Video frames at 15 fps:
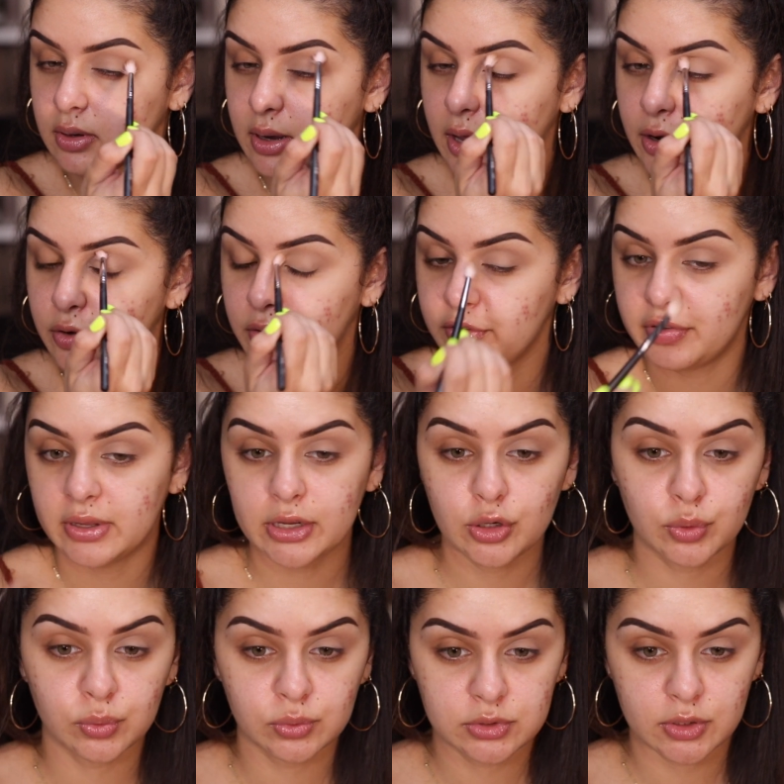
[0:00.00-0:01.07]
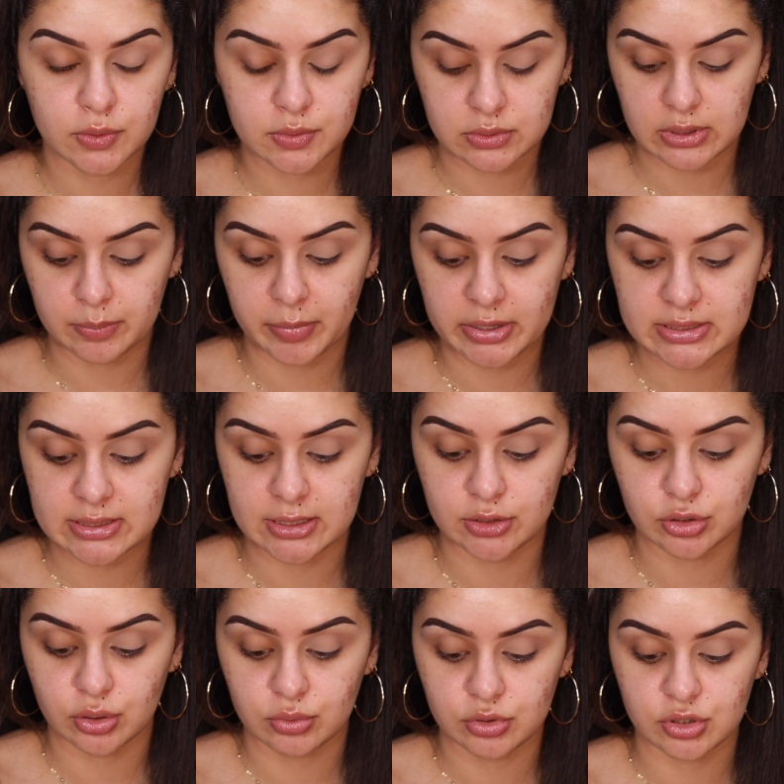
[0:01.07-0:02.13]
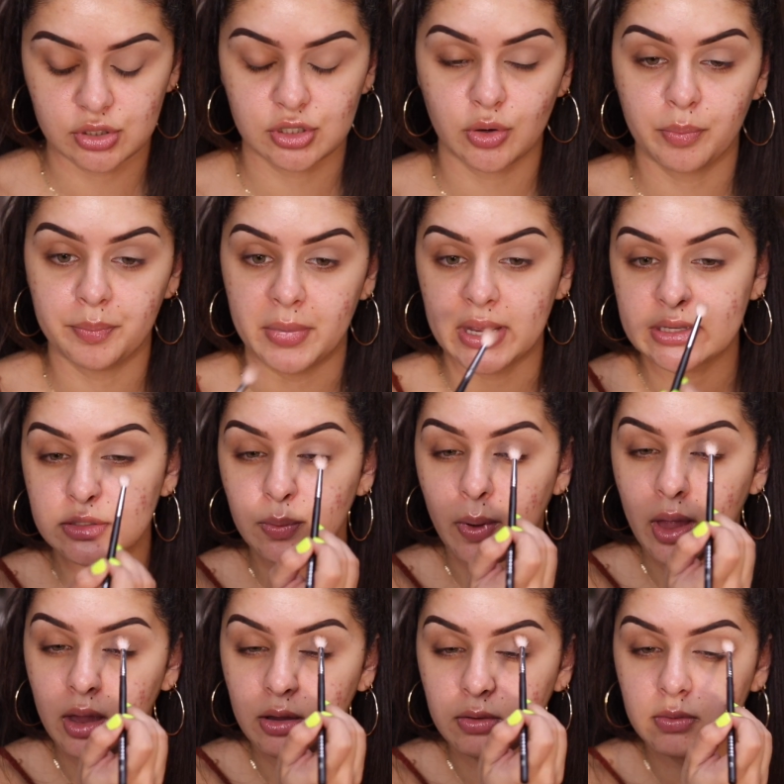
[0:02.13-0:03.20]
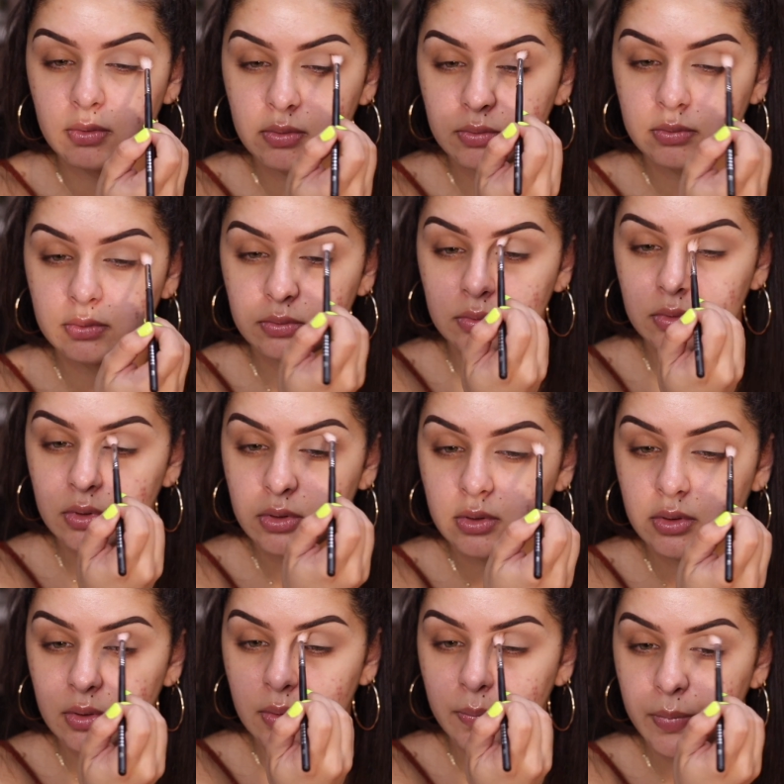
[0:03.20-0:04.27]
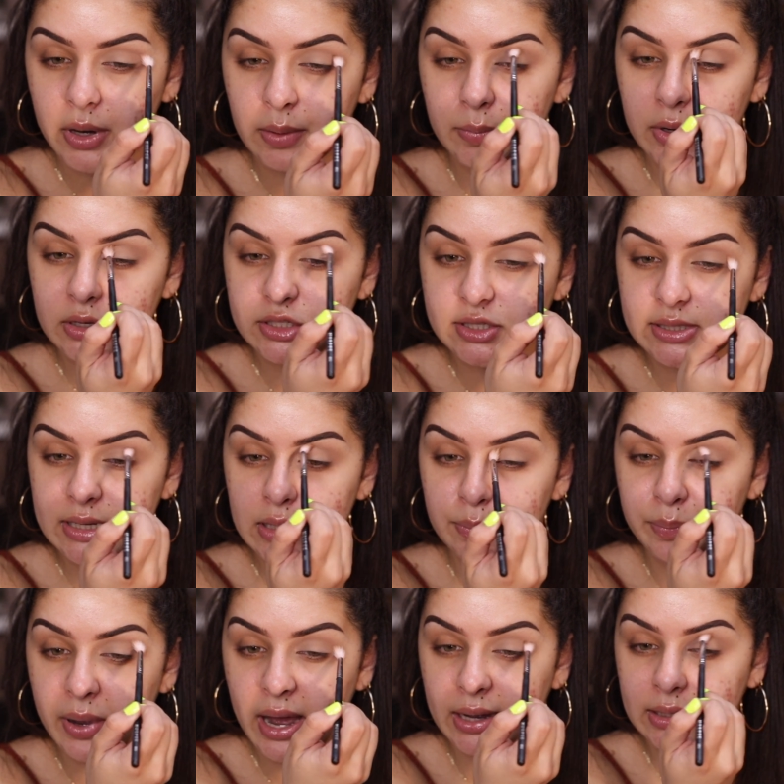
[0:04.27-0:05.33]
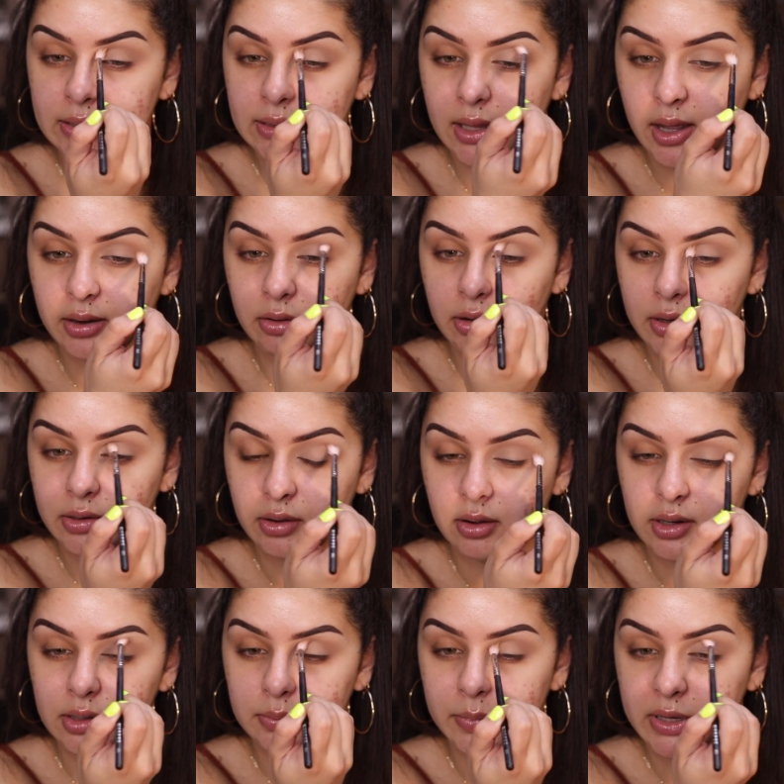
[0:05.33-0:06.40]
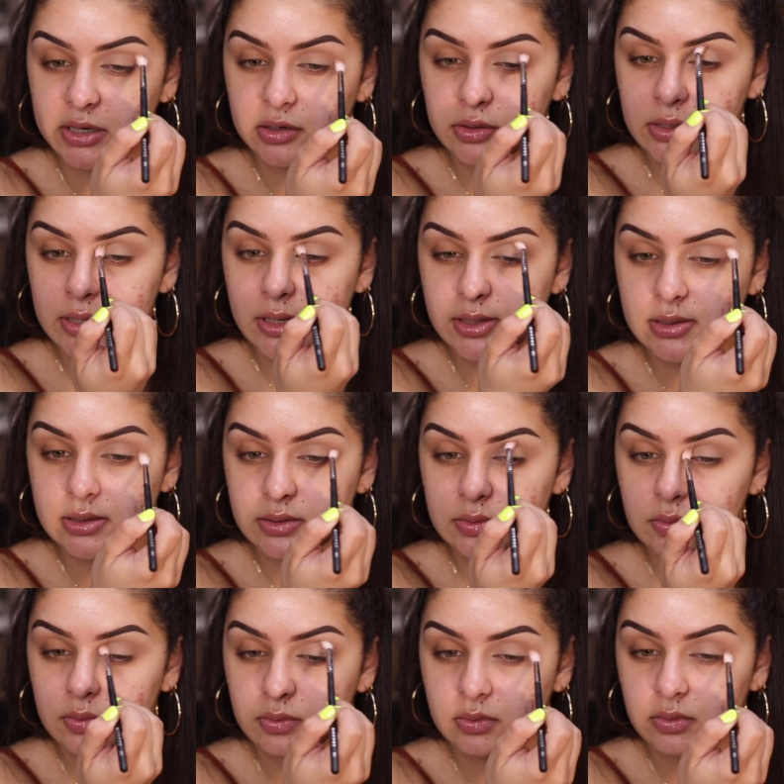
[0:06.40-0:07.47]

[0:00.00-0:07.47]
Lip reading: I don't know, I feel like cool tones and my skin tone just don't mix well, but I'm gonna just keep packing that on my crease.